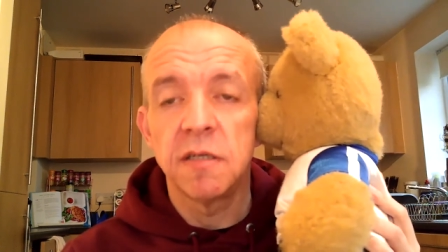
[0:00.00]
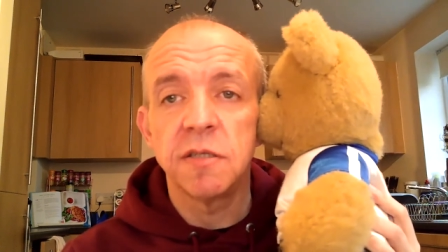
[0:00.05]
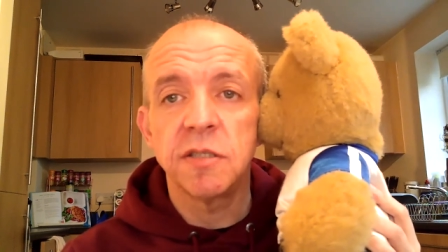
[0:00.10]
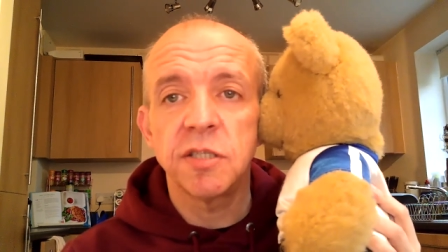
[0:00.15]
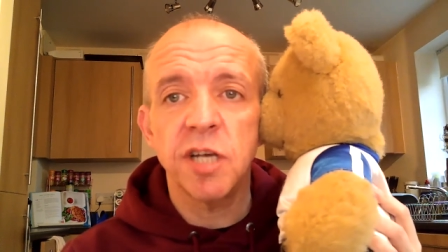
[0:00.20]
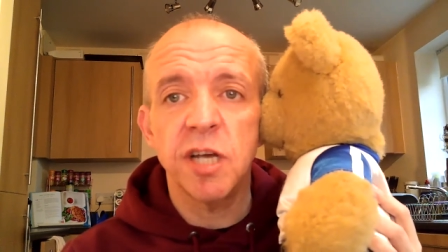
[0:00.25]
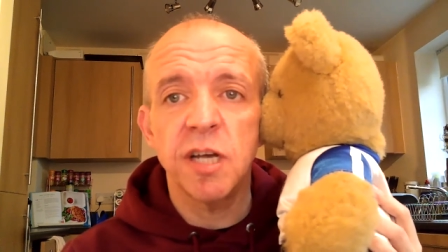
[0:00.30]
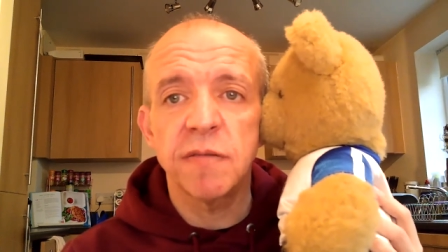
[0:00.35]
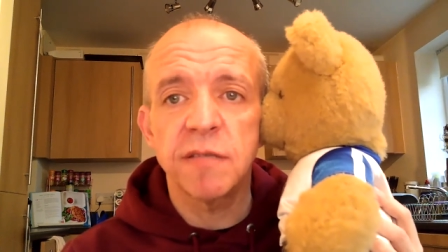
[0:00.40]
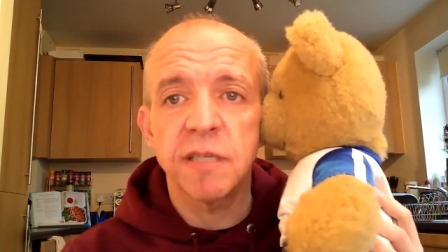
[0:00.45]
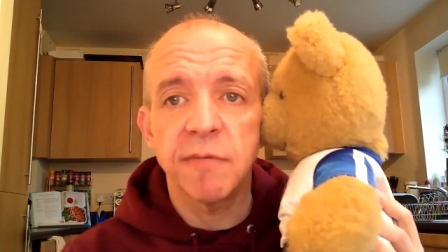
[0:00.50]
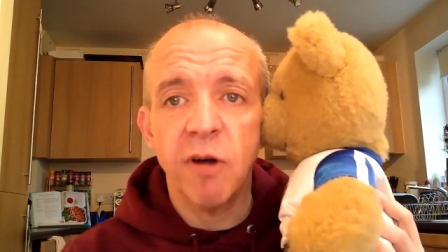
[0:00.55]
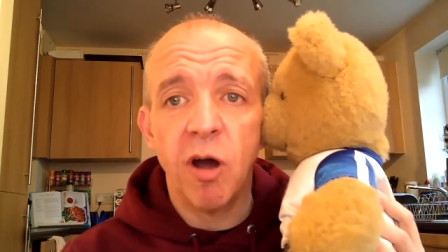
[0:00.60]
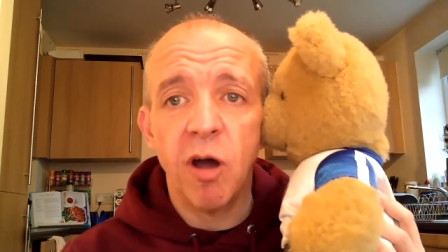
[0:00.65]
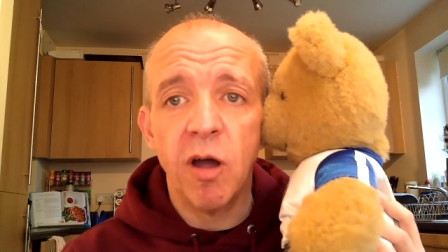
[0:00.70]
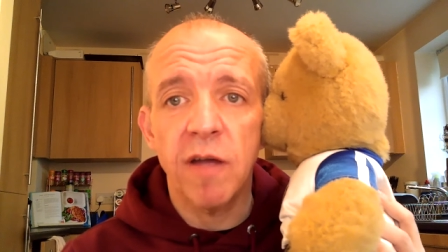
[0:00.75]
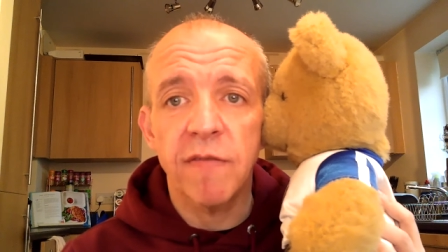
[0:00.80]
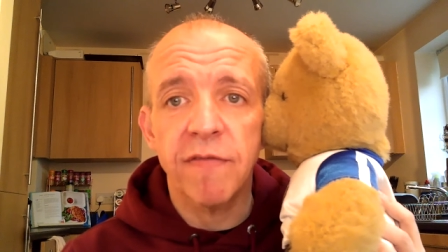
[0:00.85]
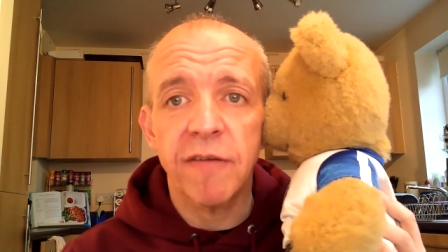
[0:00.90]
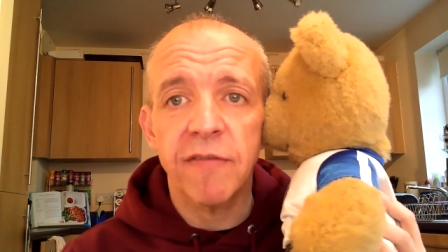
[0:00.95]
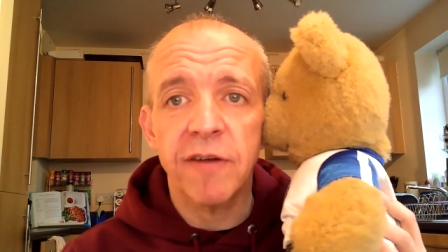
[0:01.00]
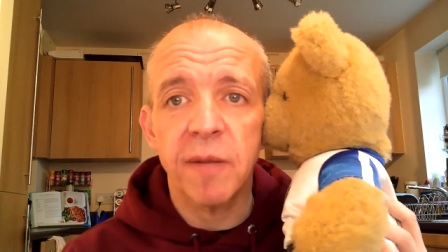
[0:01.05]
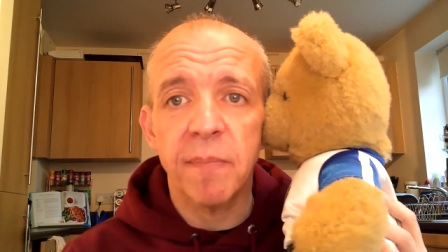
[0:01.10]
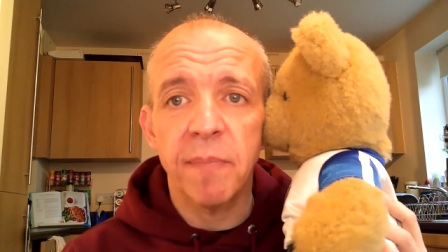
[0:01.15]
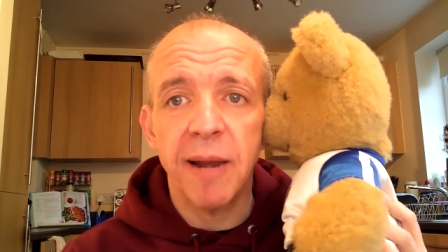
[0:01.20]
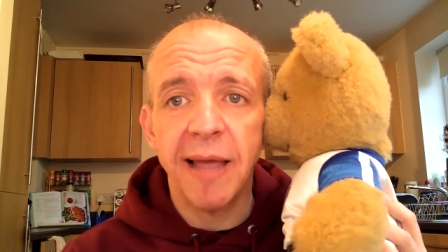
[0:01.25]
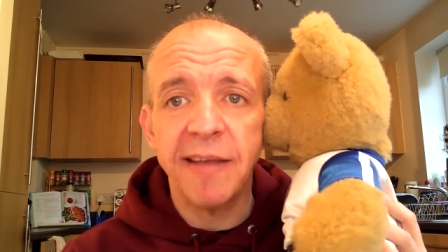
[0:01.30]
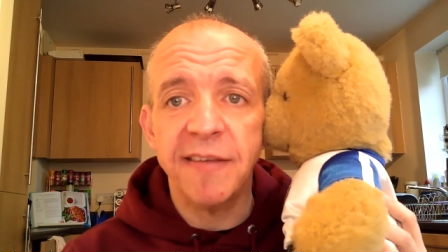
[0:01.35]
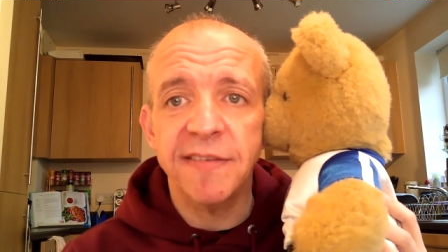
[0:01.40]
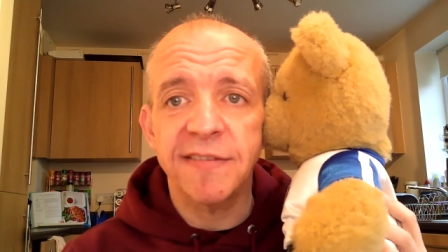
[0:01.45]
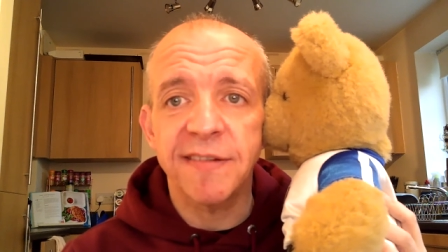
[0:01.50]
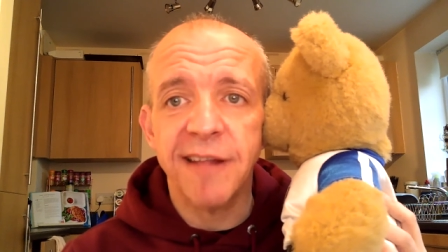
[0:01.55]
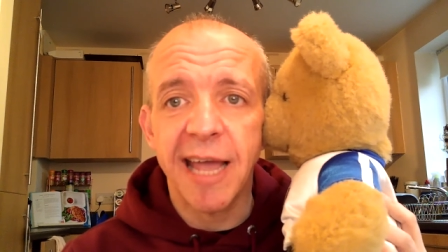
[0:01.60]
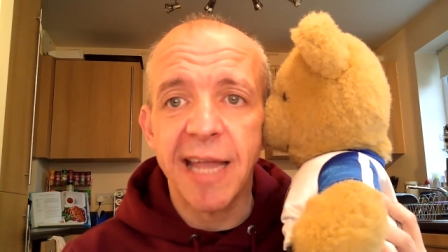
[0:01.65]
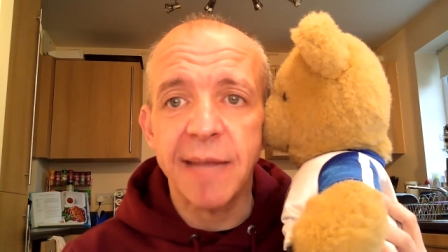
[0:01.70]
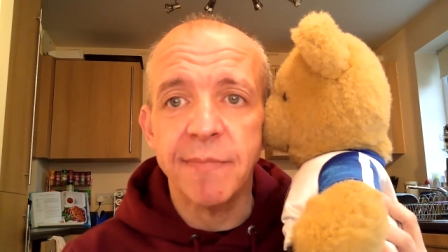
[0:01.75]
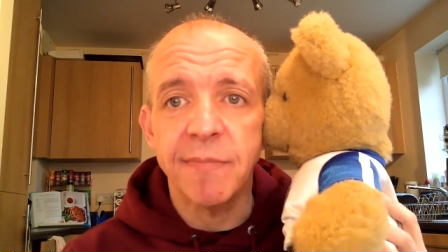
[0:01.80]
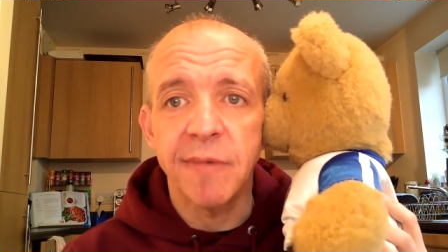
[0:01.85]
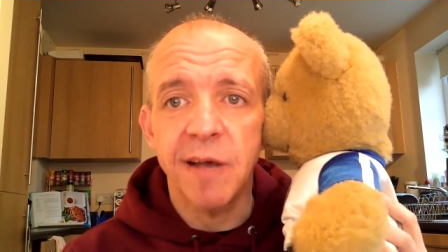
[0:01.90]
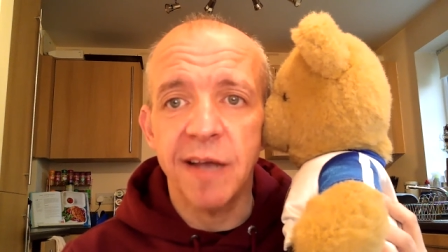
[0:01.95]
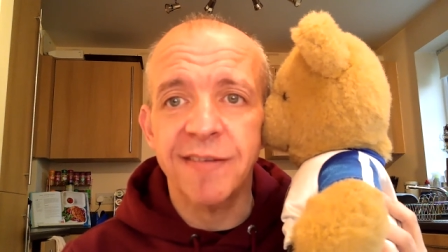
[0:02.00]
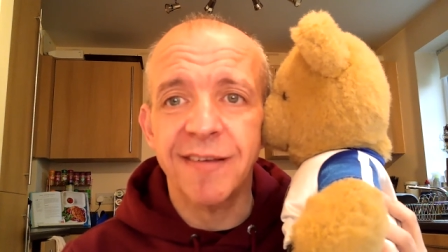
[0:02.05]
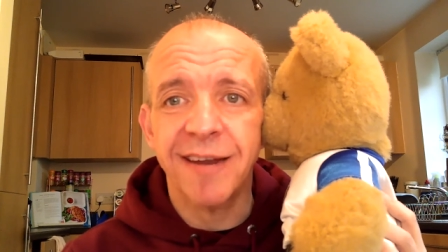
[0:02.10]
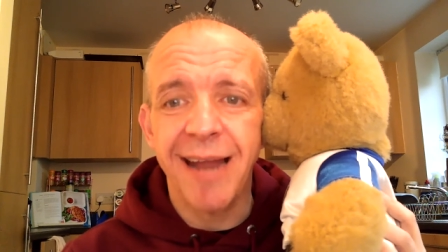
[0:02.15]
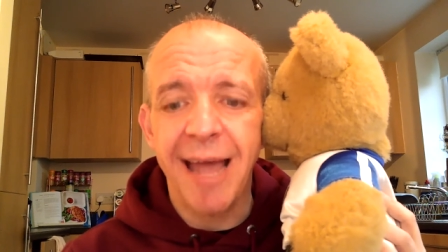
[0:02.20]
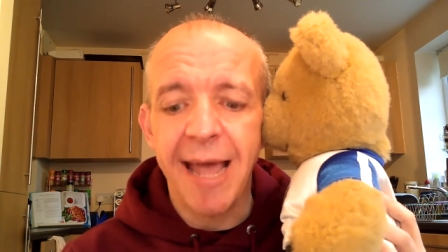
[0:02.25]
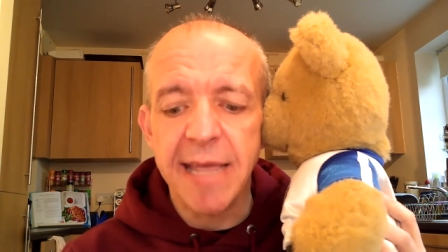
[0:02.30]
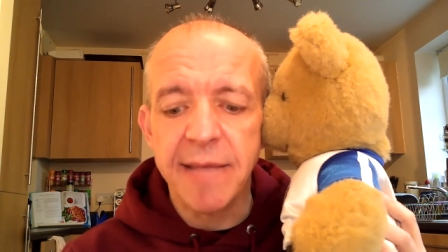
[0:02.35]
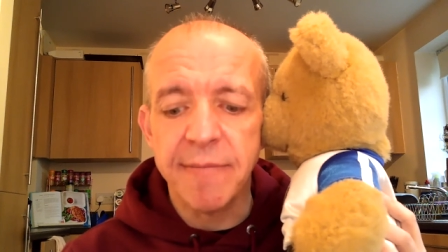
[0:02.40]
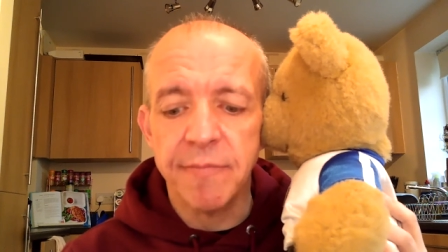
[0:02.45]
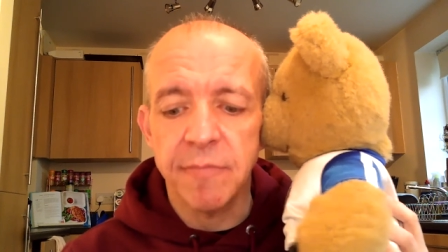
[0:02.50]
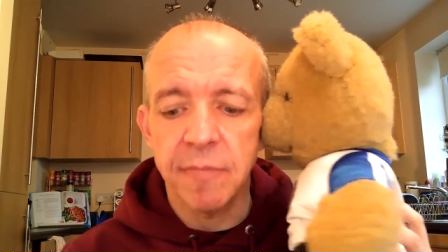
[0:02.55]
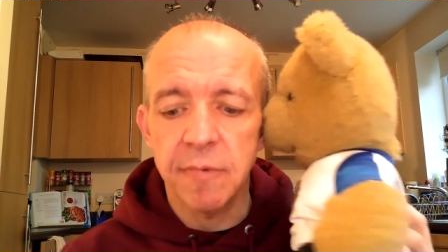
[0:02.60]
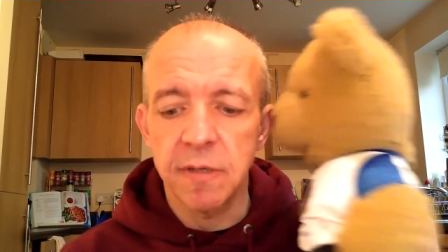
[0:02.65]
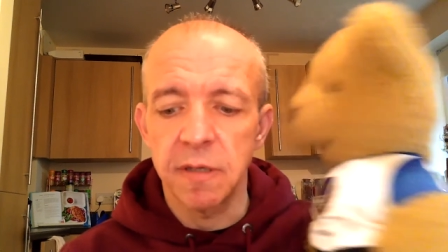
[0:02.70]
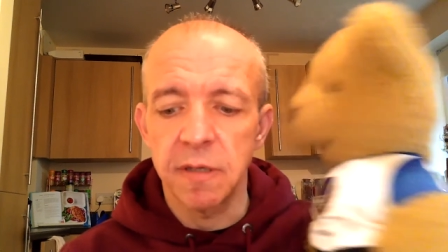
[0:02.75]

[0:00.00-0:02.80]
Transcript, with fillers: Serves him right for having a place name as a name.